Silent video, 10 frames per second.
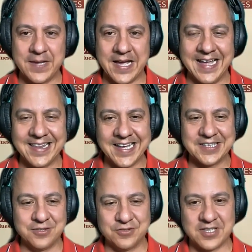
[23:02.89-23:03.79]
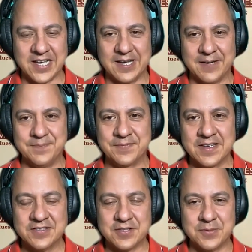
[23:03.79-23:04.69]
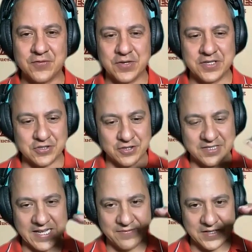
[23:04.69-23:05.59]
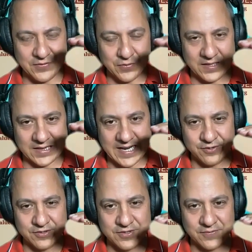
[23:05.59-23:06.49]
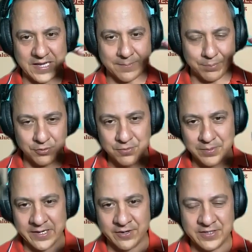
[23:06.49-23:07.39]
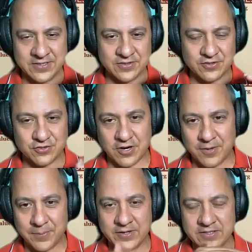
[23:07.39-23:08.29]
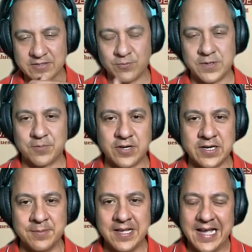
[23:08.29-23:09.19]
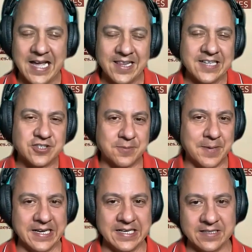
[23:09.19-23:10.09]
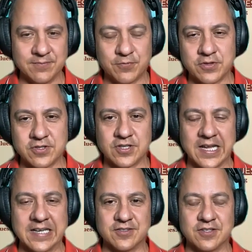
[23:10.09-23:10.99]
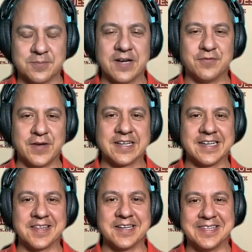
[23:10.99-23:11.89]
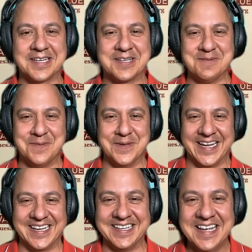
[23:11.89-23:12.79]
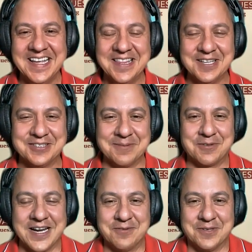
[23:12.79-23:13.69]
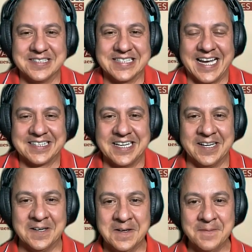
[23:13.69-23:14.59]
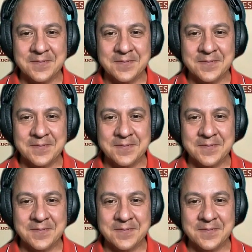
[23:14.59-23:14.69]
I like those some different desserts that have the different layers of like blueberries and strawberries and whipped cream. I like just about any 4th of July dessert. As a matter of fact, now that I think about it, there's some great ones out there.